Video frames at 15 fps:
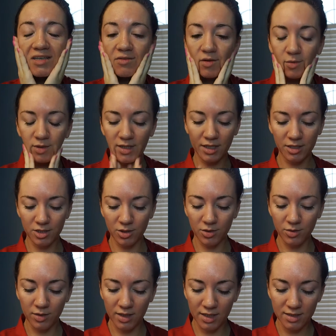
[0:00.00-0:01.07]
even what I
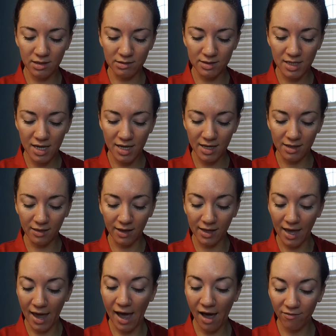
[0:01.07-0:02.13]
do is I'll take like
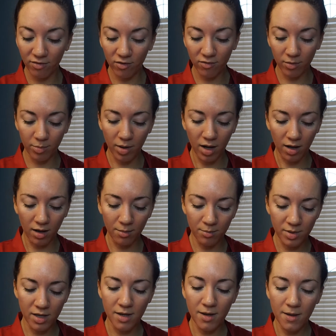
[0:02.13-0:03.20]
half of a
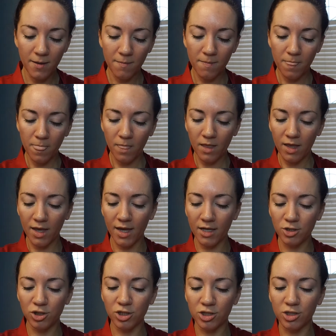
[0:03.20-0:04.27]
pump
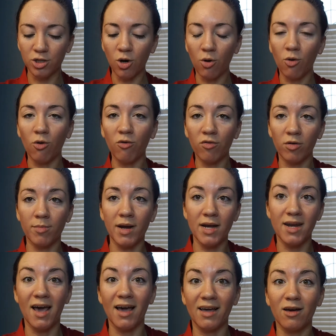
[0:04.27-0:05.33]
and just go over my
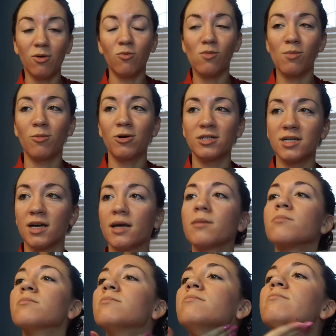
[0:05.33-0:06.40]
neck one more
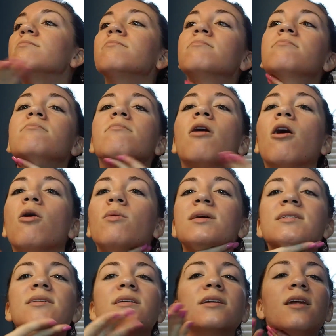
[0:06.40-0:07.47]
time.
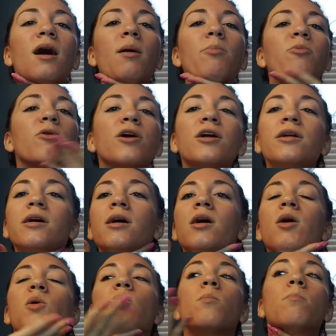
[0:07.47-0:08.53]
Always in an upward
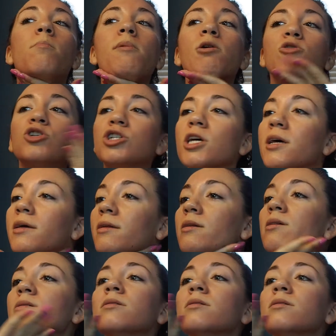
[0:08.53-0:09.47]
motion,